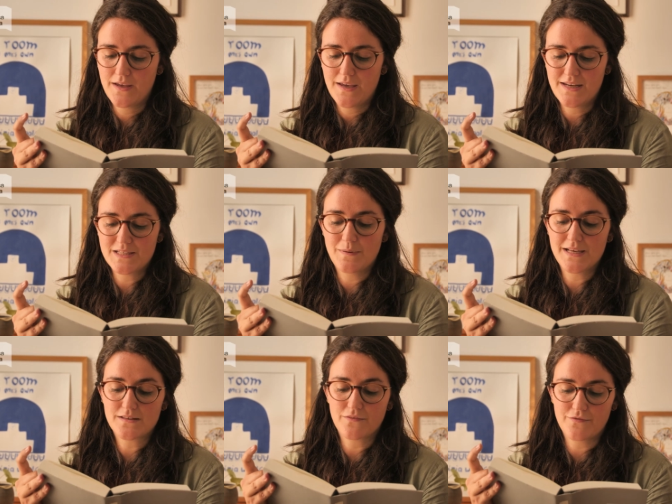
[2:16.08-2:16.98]
It is
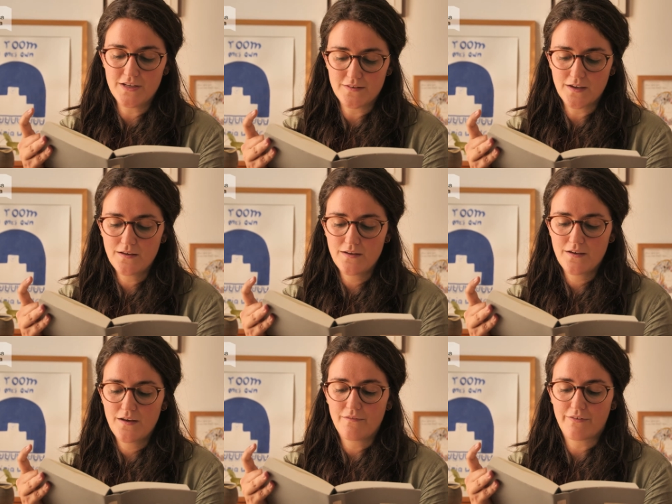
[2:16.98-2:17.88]
based on Vita,
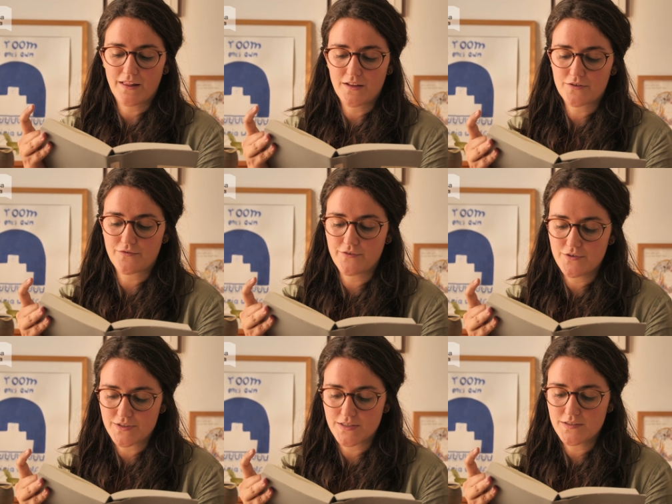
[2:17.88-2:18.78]
Violet
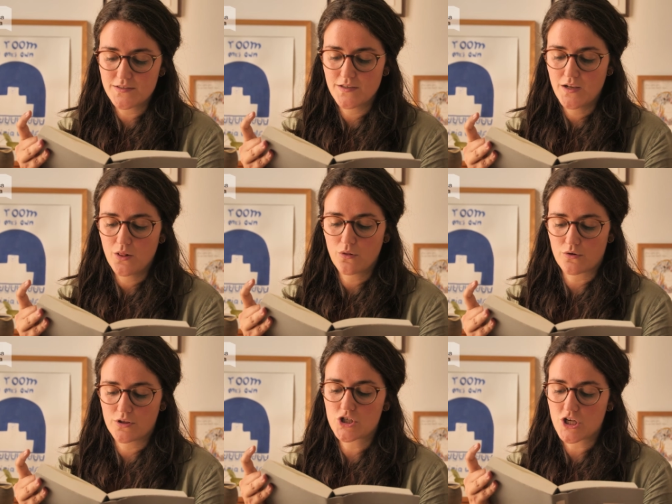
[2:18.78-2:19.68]
Refuses,
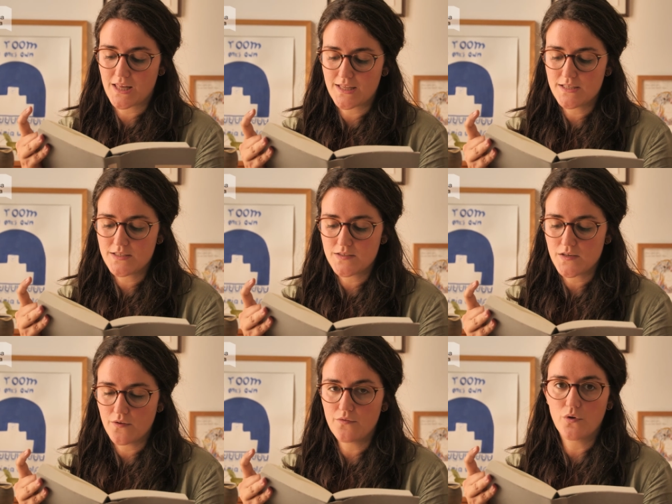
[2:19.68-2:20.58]
Lord Lascelles,
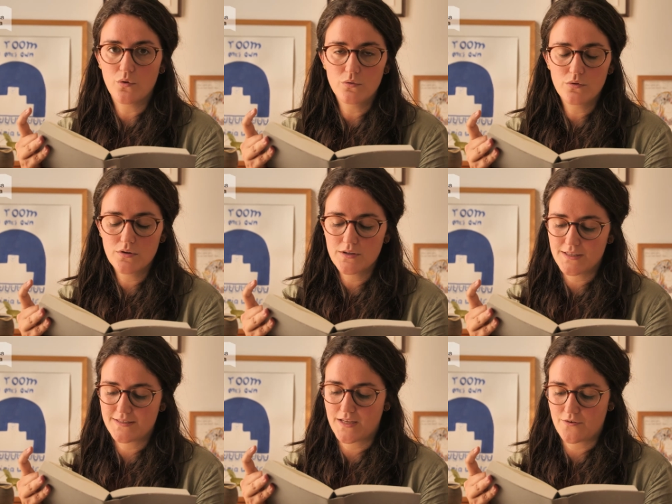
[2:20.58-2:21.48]
Noel,
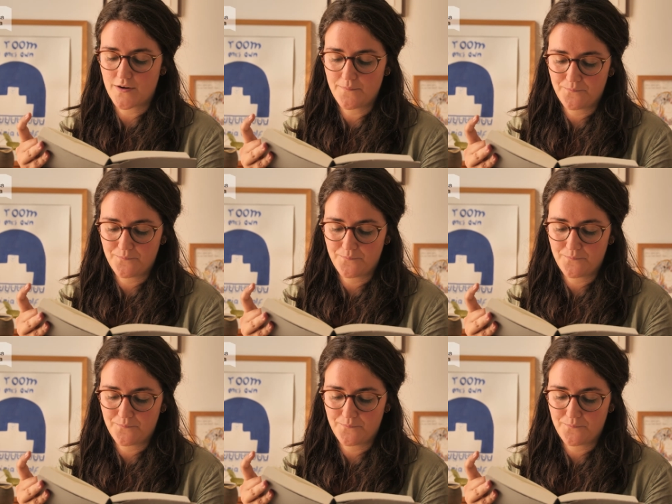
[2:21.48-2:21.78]
etc.